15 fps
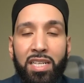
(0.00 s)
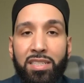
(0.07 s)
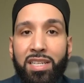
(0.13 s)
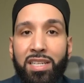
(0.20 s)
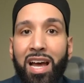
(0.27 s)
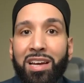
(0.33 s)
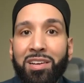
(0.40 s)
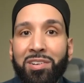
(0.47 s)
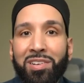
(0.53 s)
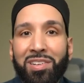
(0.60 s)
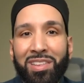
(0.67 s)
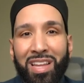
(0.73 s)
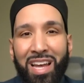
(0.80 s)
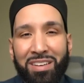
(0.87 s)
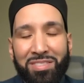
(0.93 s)
entire
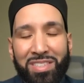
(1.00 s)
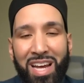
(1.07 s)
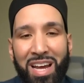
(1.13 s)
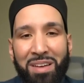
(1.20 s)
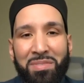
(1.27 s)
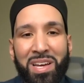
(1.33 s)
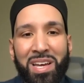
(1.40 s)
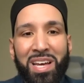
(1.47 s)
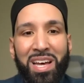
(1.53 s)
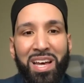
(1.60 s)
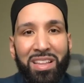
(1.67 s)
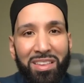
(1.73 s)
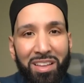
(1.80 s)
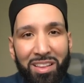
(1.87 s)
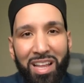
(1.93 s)
lifetime.
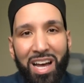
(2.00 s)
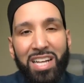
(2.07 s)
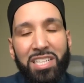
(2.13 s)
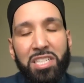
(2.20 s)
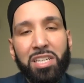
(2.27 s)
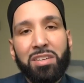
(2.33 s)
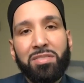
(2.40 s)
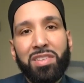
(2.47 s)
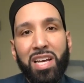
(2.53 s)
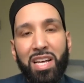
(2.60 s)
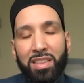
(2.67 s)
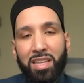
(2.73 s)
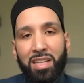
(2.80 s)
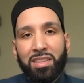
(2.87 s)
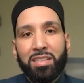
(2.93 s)
The logic of
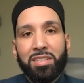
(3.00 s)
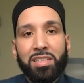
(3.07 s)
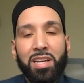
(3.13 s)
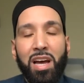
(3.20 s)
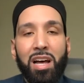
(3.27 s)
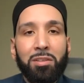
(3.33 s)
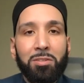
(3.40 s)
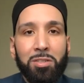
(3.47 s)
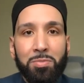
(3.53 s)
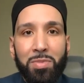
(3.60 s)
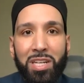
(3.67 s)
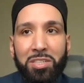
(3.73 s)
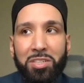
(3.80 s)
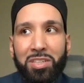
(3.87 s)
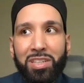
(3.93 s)
that the scholars
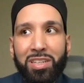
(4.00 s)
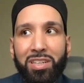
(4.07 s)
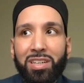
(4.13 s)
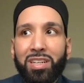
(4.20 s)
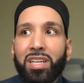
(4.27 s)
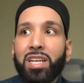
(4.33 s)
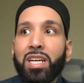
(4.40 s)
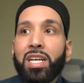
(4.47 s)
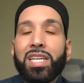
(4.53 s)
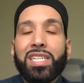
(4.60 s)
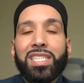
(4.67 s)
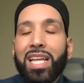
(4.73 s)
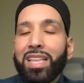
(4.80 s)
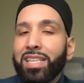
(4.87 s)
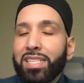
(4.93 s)
mention here
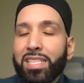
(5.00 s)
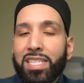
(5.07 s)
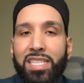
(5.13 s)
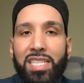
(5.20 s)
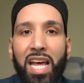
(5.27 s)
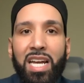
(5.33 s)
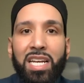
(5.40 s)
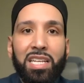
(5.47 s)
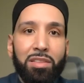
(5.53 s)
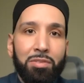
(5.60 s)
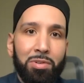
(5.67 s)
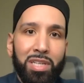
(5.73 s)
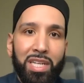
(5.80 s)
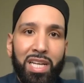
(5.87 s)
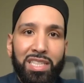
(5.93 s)
is that this is any
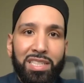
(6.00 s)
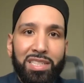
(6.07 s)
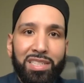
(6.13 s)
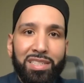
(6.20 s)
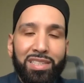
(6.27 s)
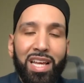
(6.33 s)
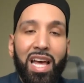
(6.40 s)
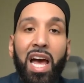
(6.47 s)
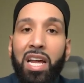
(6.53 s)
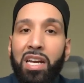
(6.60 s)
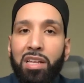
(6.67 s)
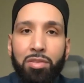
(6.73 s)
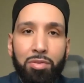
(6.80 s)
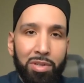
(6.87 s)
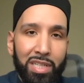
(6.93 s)
3
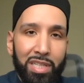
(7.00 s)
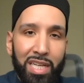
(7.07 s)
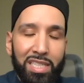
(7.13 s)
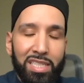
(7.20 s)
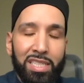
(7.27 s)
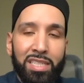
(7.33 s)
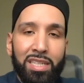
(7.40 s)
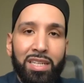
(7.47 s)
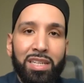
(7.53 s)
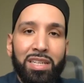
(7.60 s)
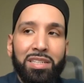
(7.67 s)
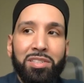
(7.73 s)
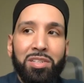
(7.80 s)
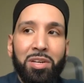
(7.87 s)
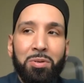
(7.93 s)
days.
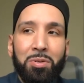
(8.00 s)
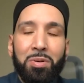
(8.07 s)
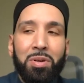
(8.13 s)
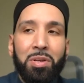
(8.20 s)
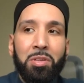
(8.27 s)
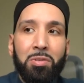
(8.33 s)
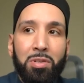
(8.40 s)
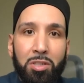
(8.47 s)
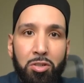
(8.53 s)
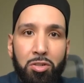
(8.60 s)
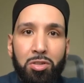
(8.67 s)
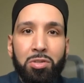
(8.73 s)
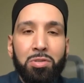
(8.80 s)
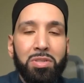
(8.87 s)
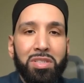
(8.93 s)
So you could
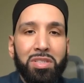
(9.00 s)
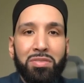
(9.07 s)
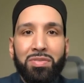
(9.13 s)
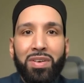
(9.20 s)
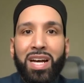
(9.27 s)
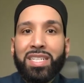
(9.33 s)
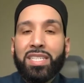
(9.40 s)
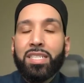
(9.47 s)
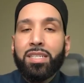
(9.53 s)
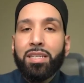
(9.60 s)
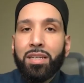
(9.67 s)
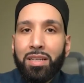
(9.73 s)
choose to fast